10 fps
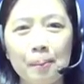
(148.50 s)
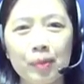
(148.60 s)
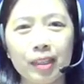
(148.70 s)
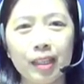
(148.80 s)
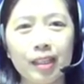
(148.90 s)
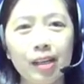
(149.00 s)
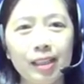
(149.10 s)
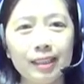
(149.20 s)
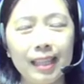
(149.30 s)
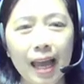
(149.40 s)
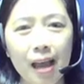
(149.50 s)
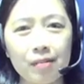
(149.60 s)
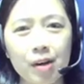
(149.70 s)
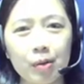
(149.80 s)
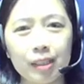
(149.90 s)
Okay, now let's have
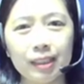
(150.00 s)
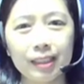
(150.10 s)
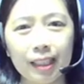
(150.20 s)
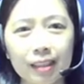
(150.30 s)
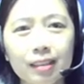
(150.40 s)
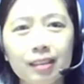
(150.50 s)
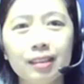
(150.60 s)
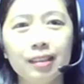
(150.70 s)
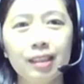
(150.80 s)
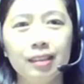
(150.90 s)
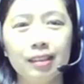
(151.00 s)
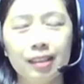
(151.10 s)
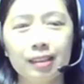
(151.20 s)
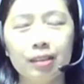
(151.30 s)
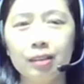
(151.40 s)
our second
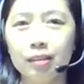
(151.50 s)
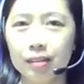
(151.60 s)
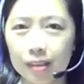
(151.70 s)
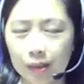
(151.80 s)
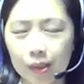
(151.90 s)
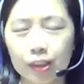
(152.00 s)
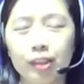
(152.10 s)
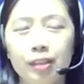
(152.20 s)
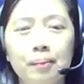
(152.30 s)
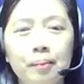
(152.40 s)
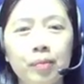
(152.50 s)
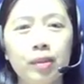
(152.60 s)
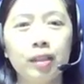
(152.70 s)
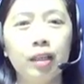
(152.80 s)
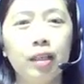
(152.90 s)
sentence or question.
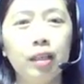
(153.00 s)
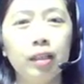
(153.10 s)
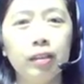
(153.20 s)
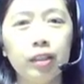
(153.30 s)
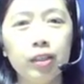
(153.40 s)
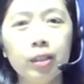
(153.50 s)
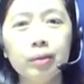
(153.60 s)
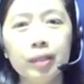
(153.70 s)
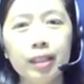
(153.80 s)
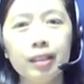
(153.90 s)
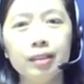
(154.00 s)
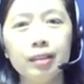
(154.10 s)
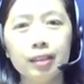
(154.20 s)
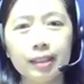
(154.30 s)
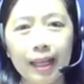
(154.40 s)
Okay, did you really
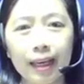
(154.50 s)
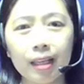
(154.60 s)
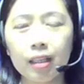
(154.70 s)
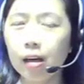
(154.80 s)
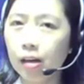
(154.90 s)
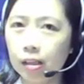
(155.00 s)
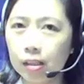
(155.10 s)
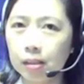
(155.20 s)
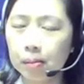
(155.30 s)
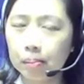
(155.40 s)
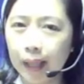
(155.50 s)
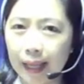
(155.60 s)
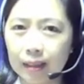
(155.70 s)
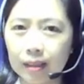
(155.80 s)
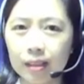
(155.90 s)
understand all
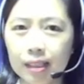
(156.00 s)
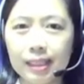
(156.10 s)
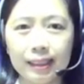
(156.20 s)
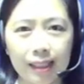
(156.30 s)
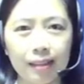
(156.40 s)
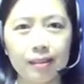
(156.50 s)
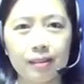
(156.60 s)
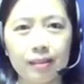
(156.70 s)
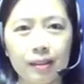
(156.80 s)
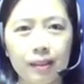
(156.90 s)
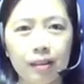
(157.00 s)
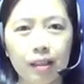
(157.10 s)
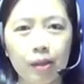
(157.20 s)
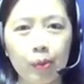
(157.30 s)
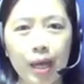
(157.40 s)
blank he said?
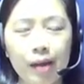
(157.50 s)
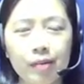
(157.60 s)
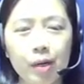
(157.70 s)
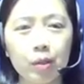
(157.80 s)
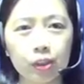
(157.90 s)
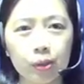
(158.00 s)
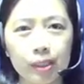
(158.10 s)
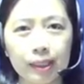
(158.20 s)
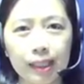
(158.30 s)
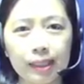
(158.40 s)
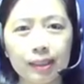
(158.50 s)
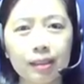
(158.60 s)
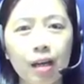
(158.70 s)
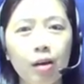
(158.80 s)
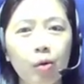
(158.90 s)
Okay, we have our choices:
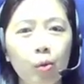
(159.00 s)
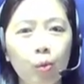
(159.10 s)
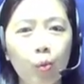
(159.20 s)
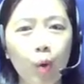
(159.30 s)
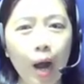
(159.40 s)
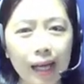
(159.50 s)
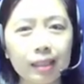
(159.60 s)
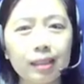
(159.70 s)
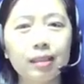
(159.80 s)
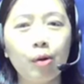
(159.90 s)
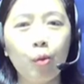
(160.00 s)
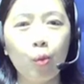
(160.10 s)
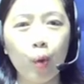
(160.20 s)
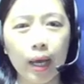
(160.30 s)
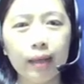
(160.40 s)
what,
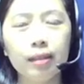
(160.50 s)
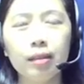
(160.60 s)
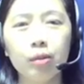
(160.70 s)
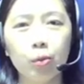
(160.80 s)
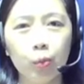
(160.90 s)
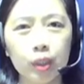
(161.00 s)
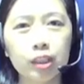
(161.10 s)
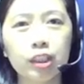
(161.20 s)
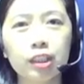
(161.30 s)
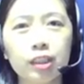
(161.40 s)
when, which,